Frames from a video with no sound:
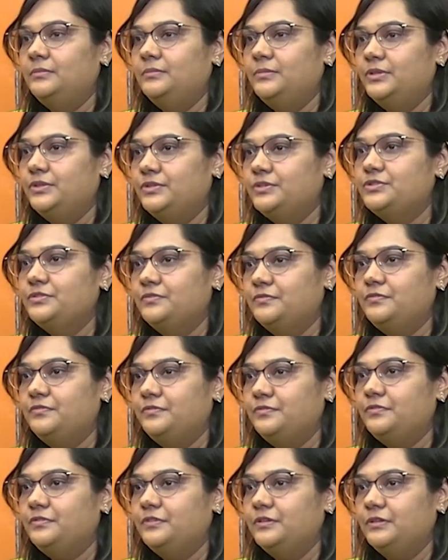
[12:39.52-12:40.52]
Because of
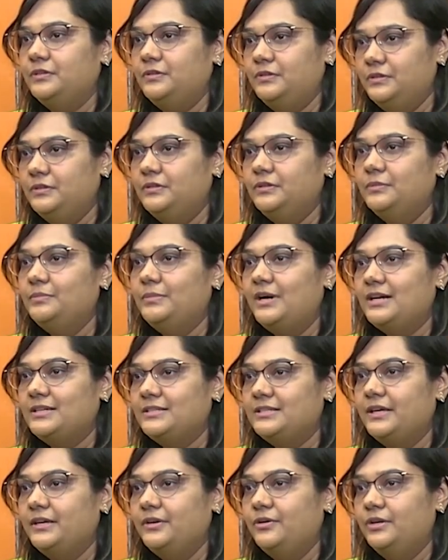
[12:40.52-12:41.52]
the
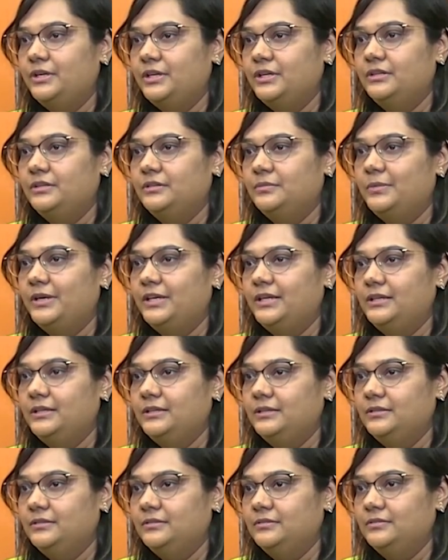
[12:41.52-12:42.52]
marks I got in my
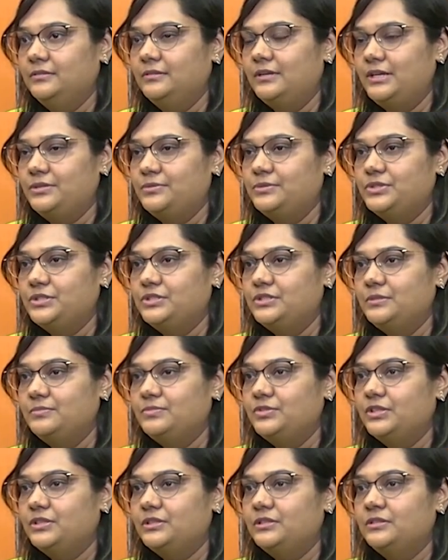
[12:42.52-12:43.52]
graduation
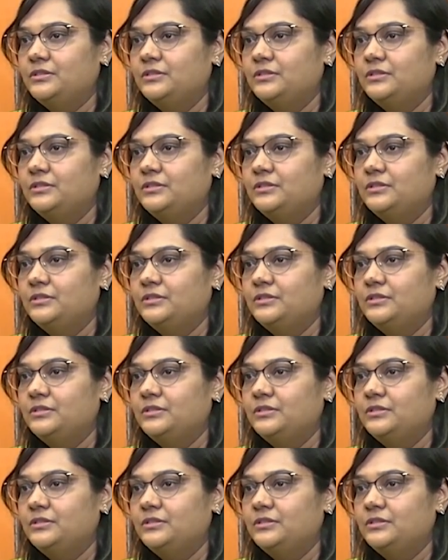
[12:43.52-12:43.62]
subject.